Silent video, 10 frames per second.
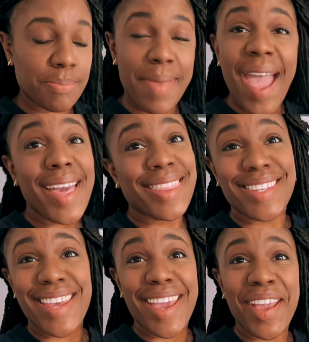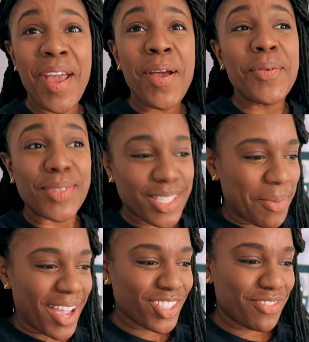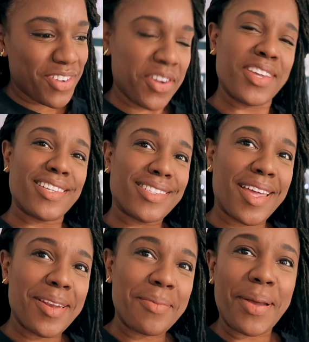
is math day, which I'm actually very excited